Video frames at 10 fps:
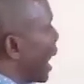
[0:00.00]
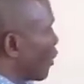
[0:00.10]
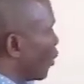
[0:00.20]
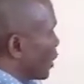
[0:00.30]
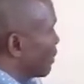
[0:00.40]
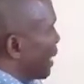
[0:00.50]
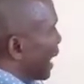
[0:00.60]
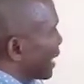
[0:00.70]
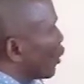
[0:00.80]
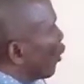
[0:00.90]
I want
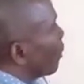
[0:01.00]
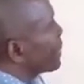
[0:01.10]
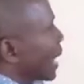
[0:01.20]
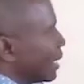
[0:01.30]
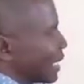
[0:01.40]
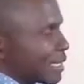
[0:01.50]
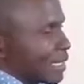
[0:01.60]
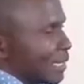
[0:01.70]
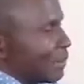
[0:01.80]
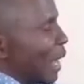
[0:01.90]
my hometown, let's
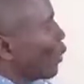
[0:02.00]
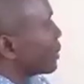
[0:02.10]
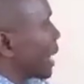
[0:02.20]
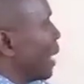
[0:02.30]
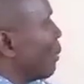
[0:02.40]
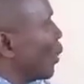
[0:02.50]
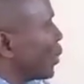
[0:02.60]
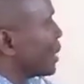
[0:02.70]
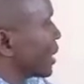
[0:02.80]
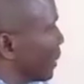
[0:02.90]
say my hometown,
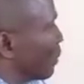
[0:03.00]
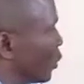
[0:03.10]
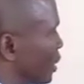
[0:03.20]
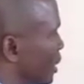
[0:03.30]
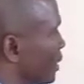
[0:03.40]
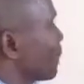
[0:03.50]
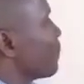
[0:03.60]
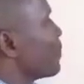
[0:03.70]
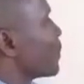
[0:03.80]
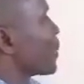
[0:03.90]
Mori, Cape Coast,